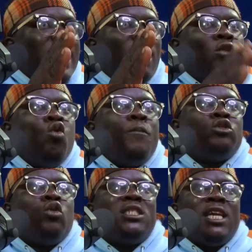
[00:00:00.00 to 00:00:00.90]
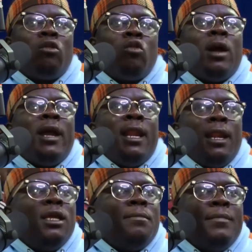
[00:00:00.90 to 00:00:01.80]
I know person see I know kwan
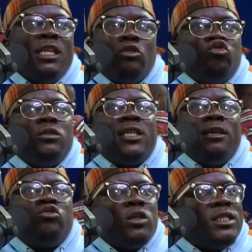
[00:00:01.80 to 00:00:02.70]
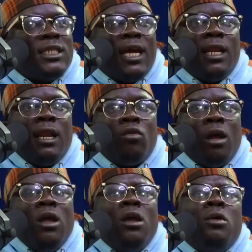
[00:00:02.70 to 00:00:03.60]
me jitum say so see say na
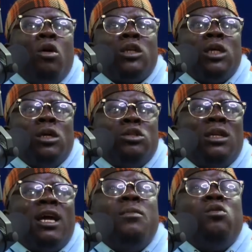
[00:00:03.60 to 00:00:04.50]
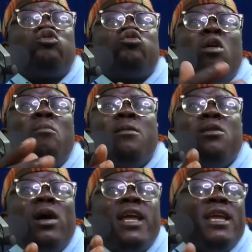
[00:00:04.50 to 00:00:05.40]
kwan because sometimes be who small boy be
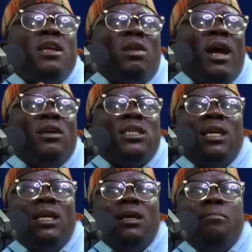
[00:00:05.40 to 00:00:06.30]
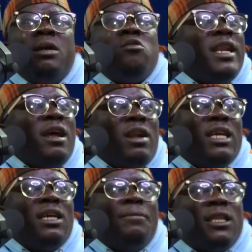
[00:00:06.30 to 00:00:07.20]
or you cry say menu me the
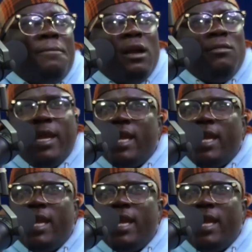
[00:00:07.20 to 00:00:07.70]
cross and patapa me